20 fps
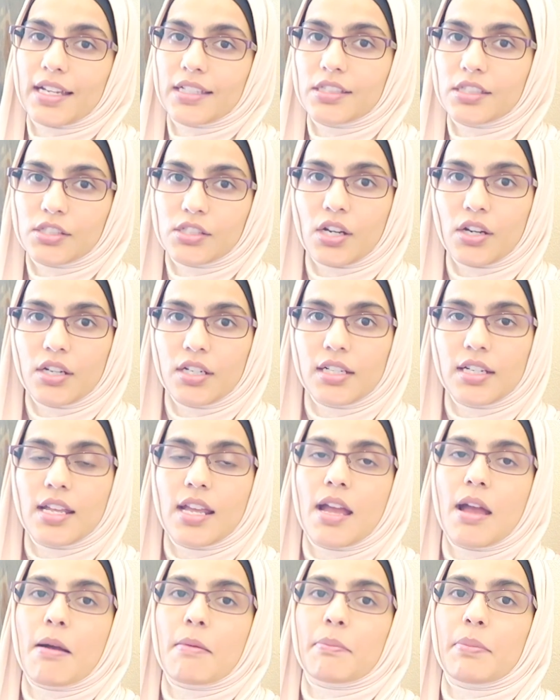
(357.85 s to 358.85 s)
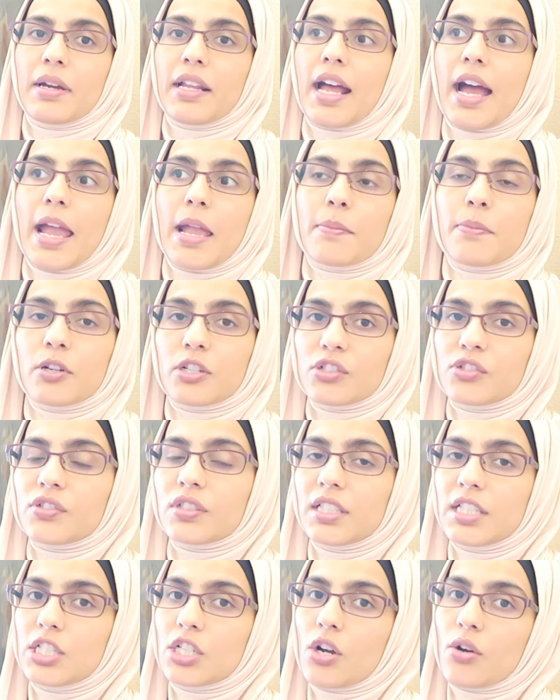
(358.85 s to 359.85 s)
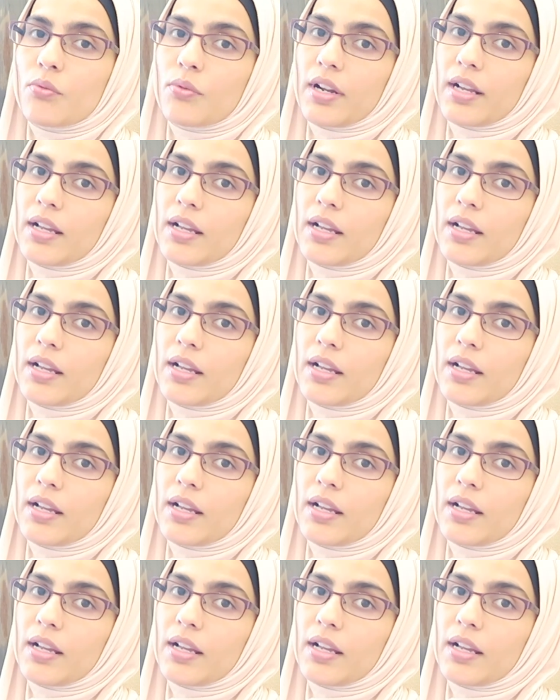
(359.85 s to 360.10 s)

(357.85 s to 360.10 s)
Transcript: head start. But I personally don't